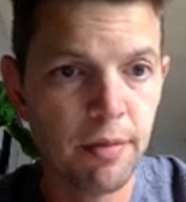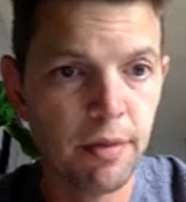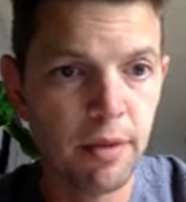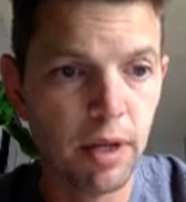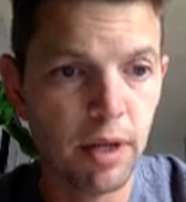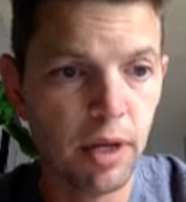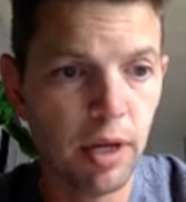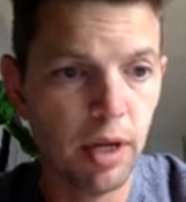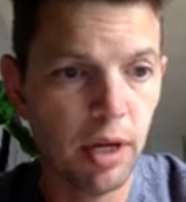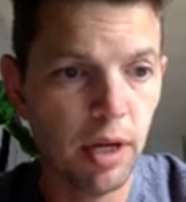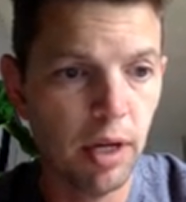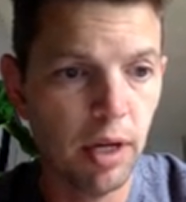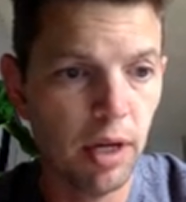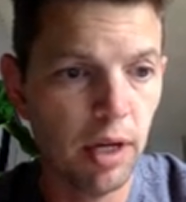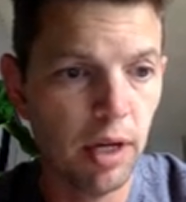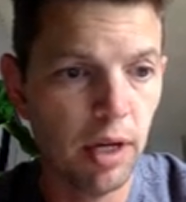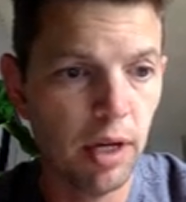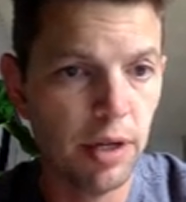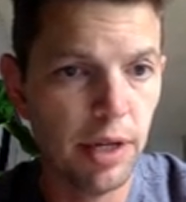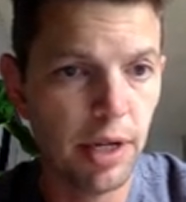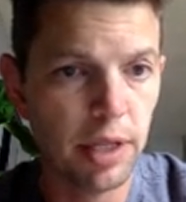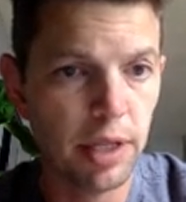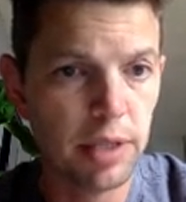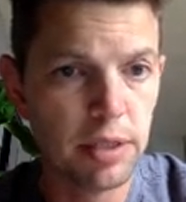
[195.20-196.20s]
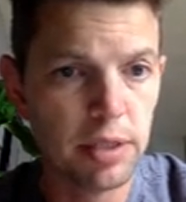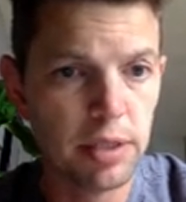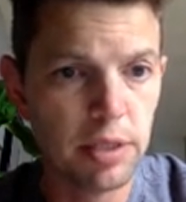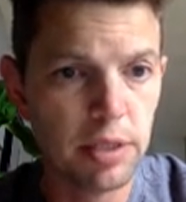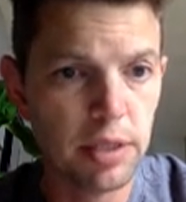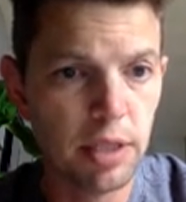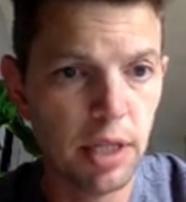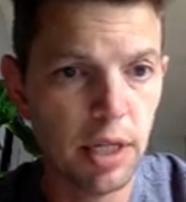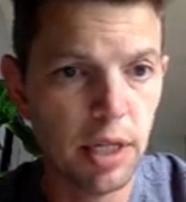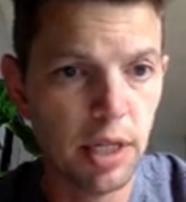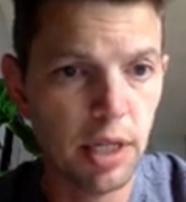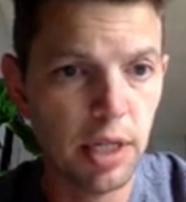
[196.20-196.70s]
Next
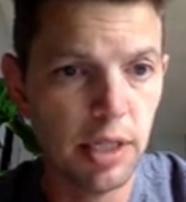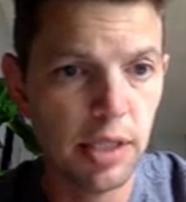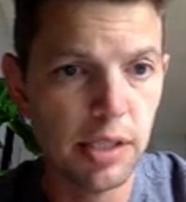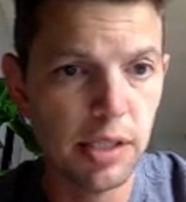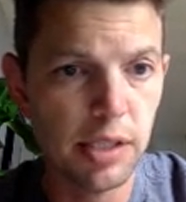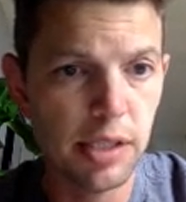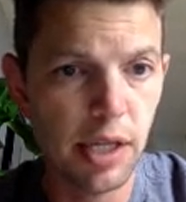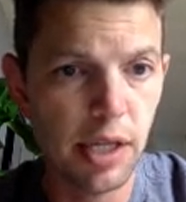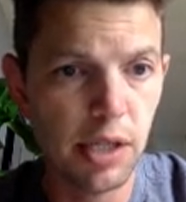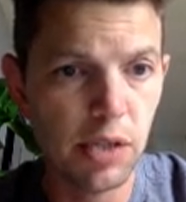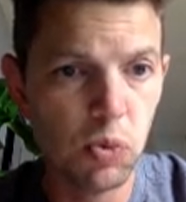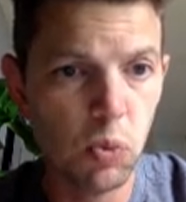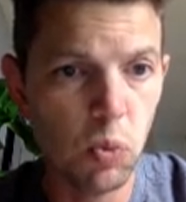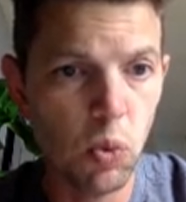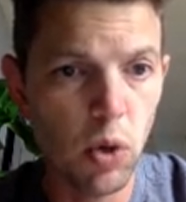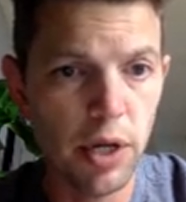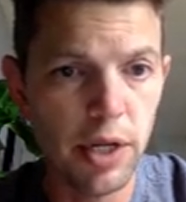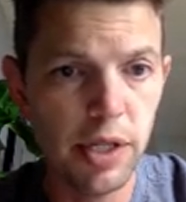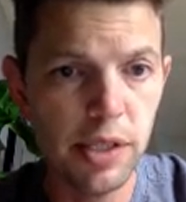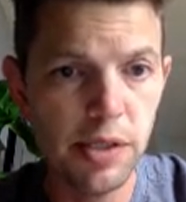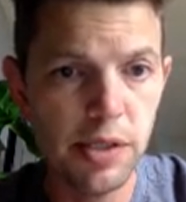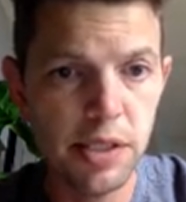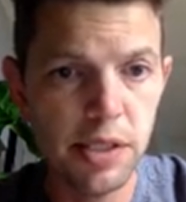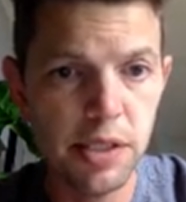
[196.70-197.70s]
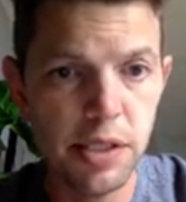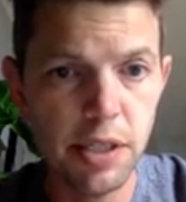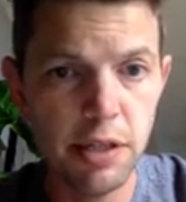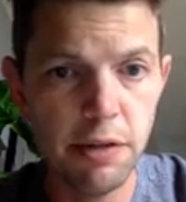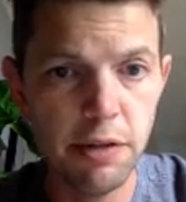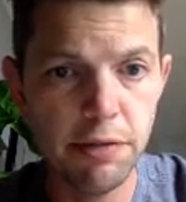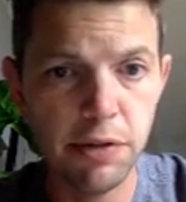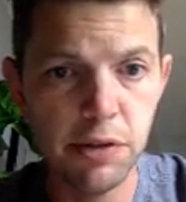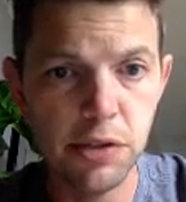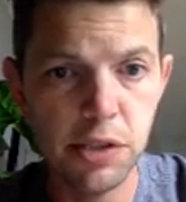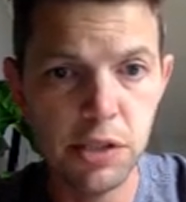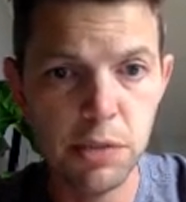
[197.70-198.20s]
slide says, what is the
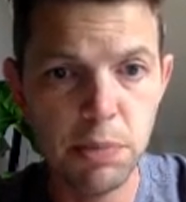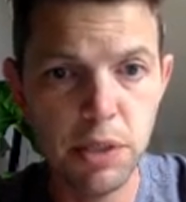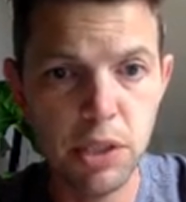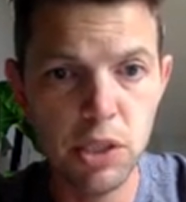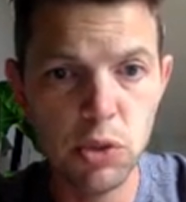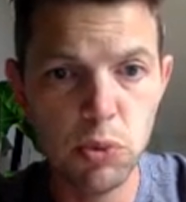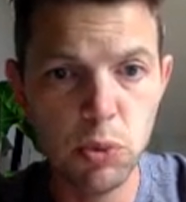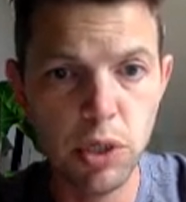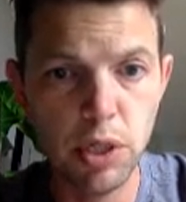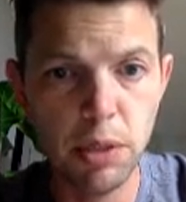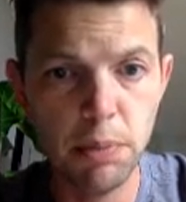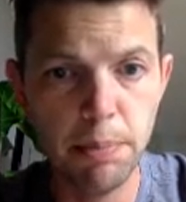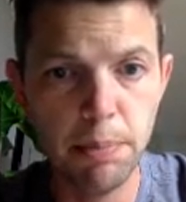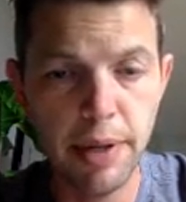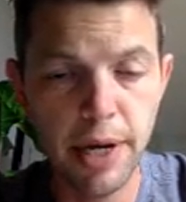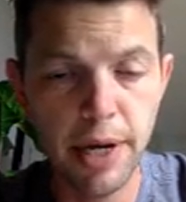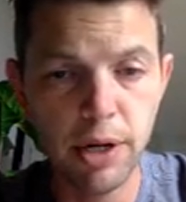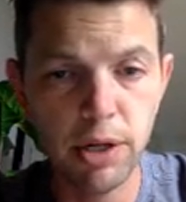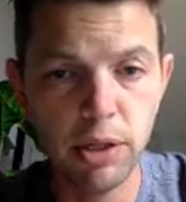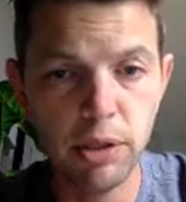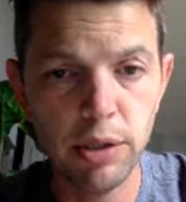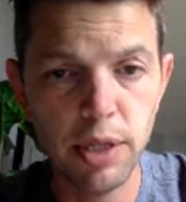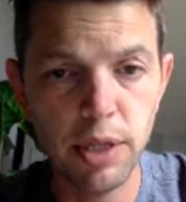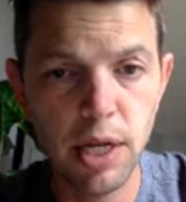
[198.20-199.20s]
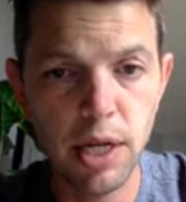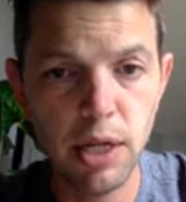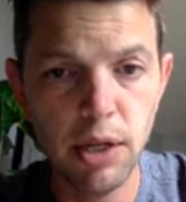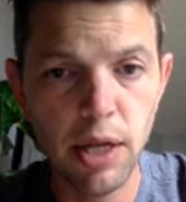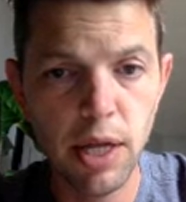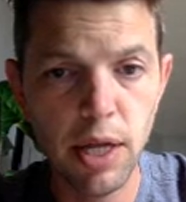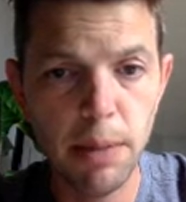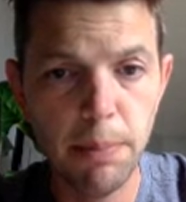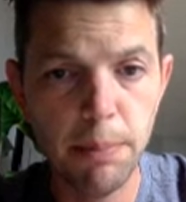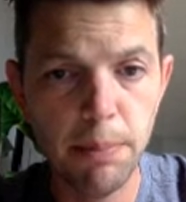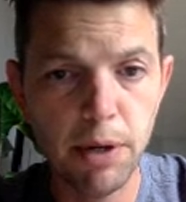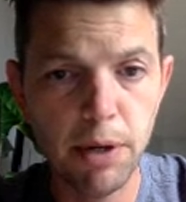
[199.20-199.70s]
difference between parallel
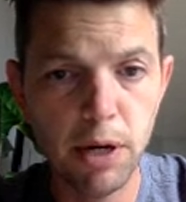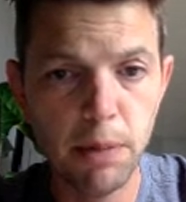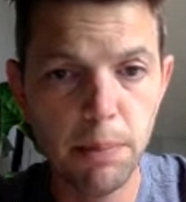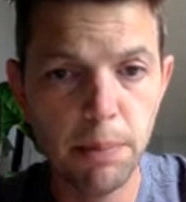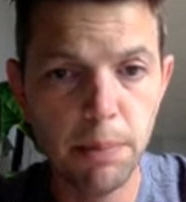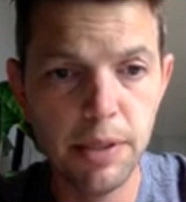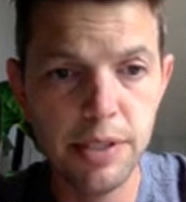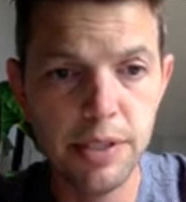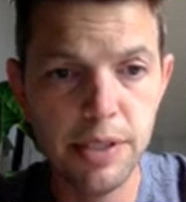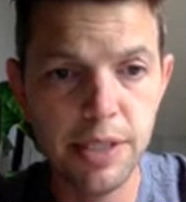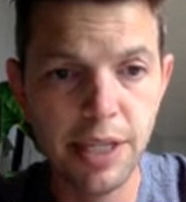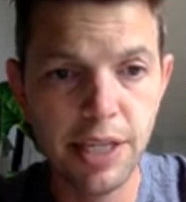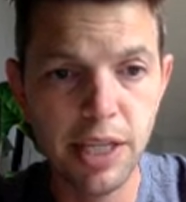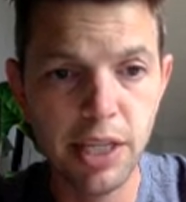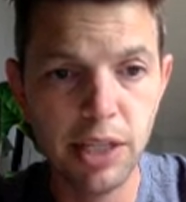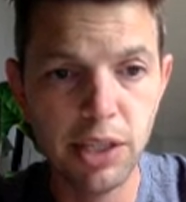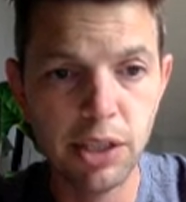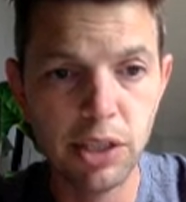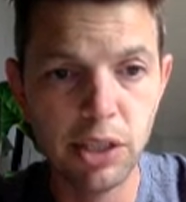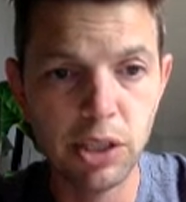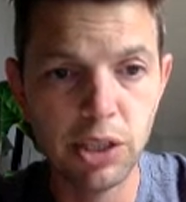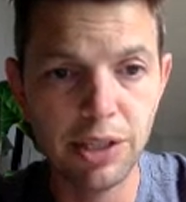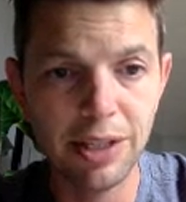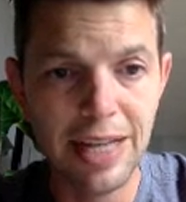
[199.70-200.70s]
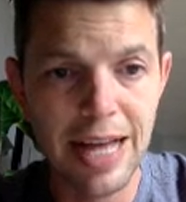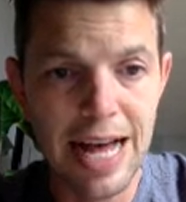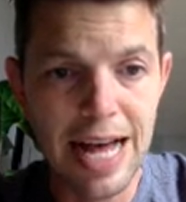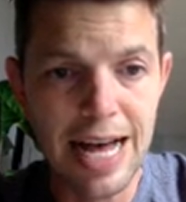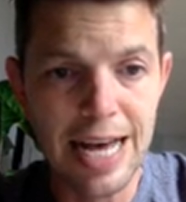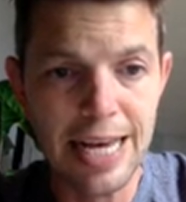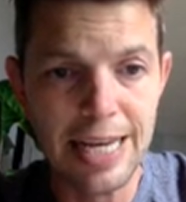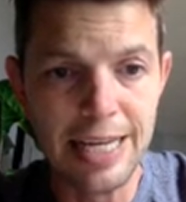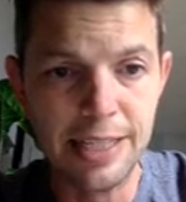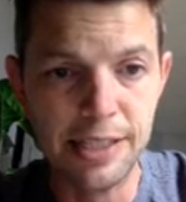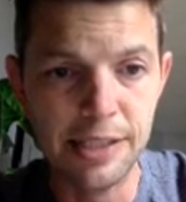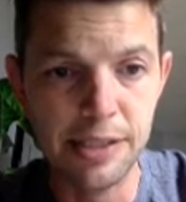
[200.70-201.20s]
and perpendicular
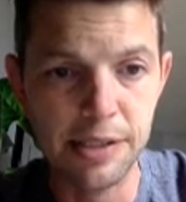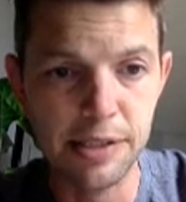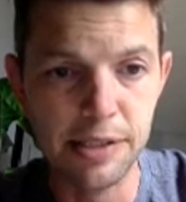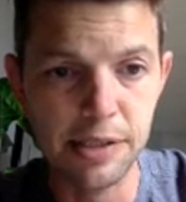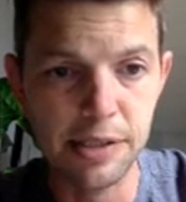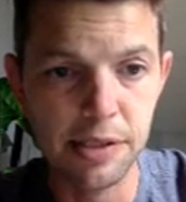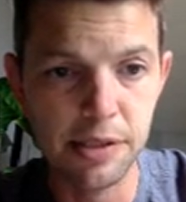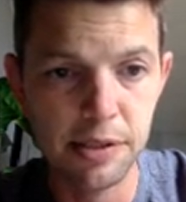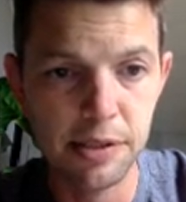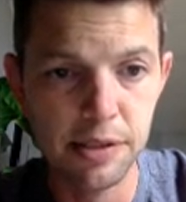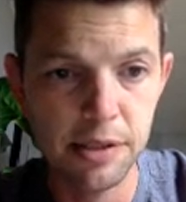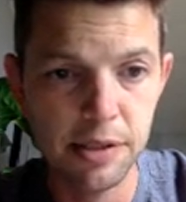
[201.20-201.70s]
lines?